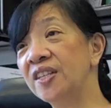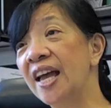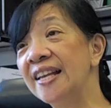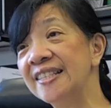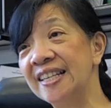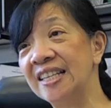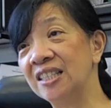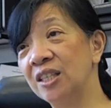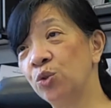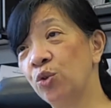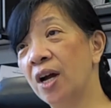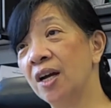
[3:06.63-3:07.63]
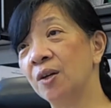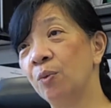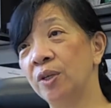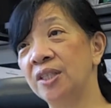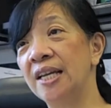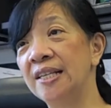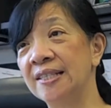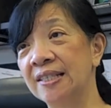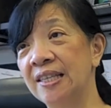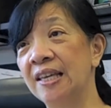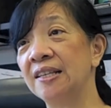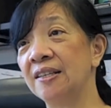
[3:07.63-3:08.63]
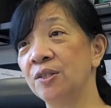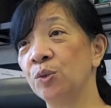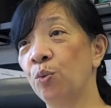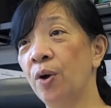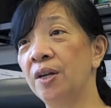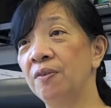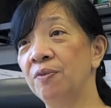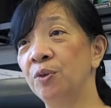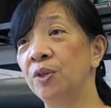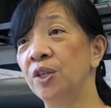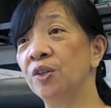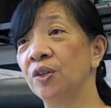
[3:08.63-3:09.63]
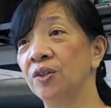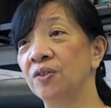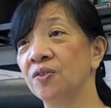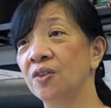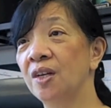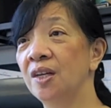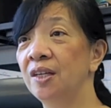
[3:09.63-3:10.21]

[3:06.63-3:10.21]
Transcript: testing the drug will take us quite a few years,